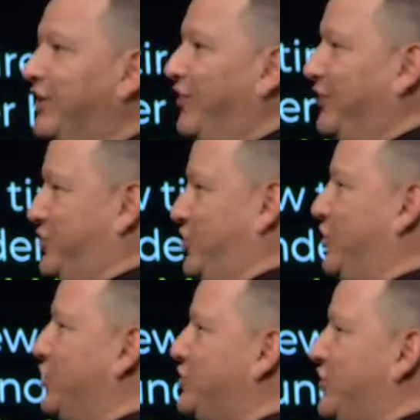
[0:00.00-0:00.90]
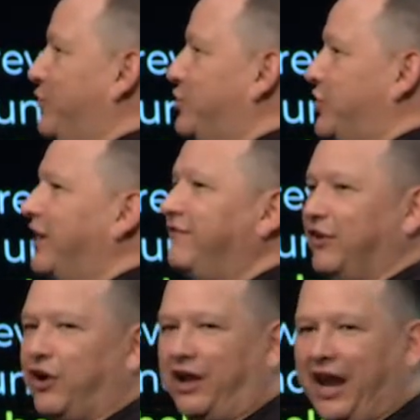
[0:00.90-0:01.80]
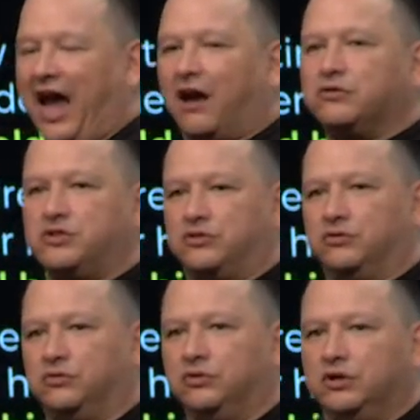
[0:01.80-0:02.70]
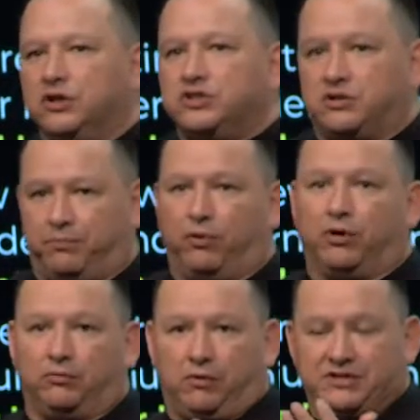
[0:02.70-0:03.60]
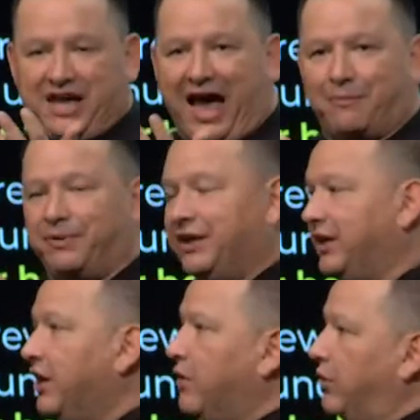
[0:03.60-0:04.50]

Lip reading: the church, that were trying to figure out how to support what was happening,